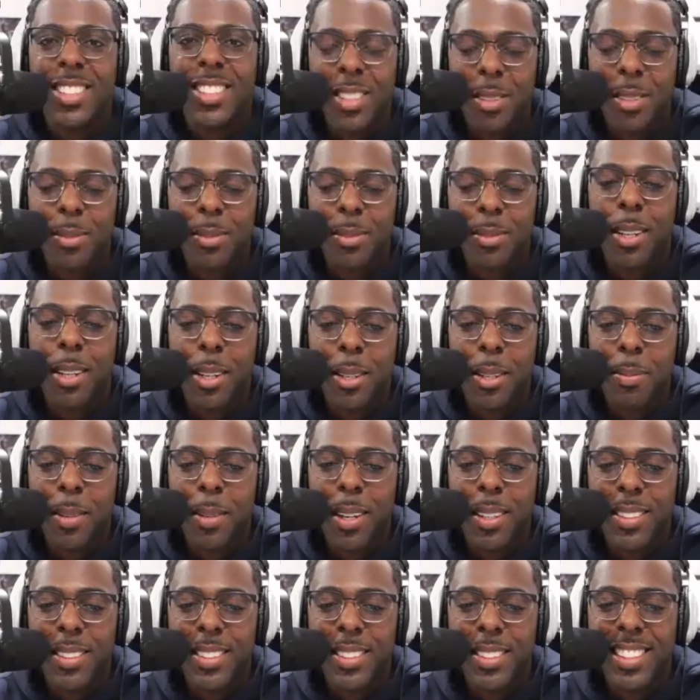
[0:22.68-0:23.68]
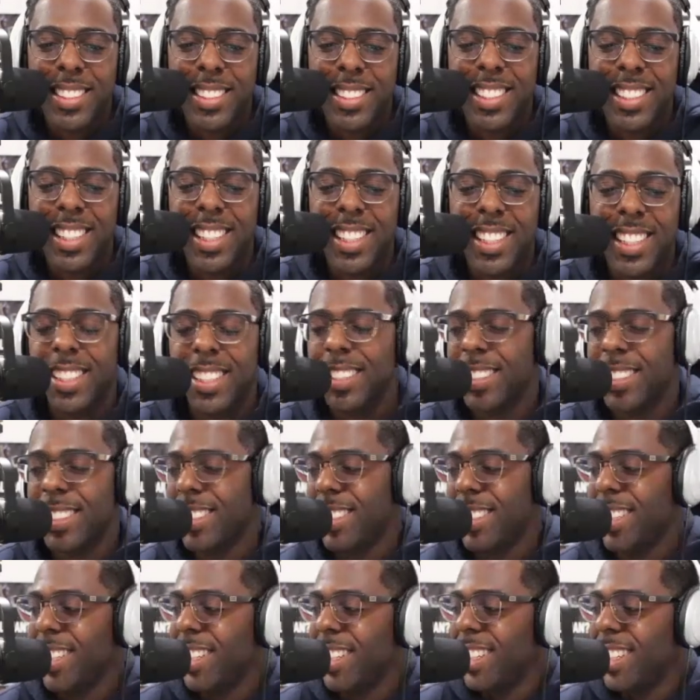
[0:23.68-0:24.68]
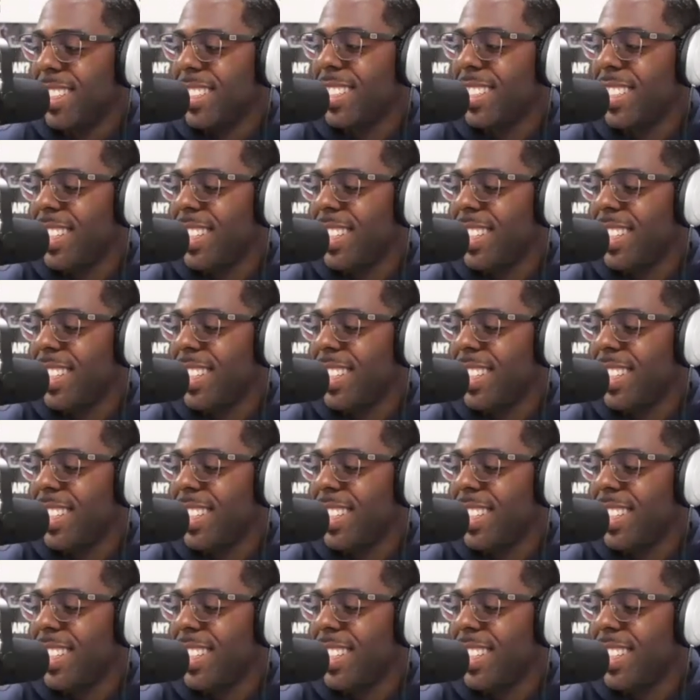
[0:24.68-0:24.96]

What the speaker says: talking about. Yeah. You